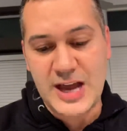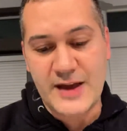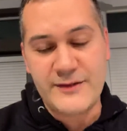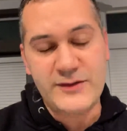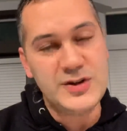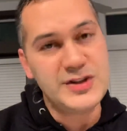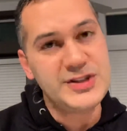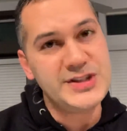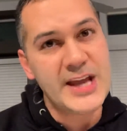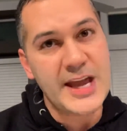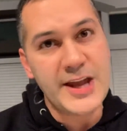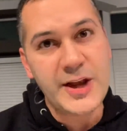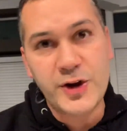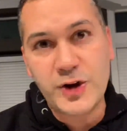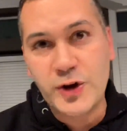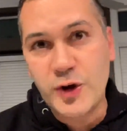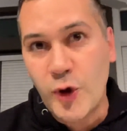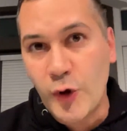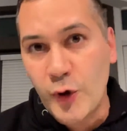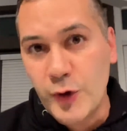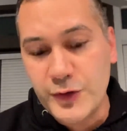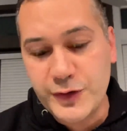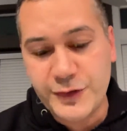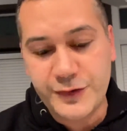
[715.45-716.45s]
Have you set your
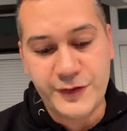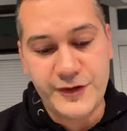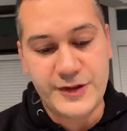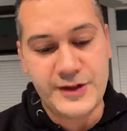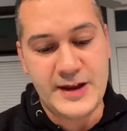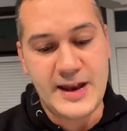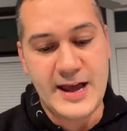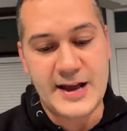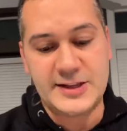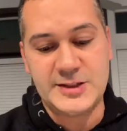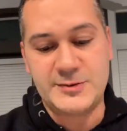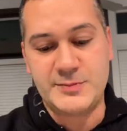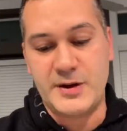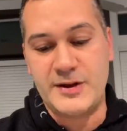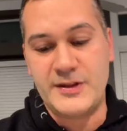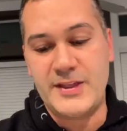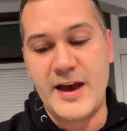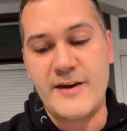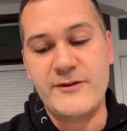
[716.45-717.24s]
goals for the next month?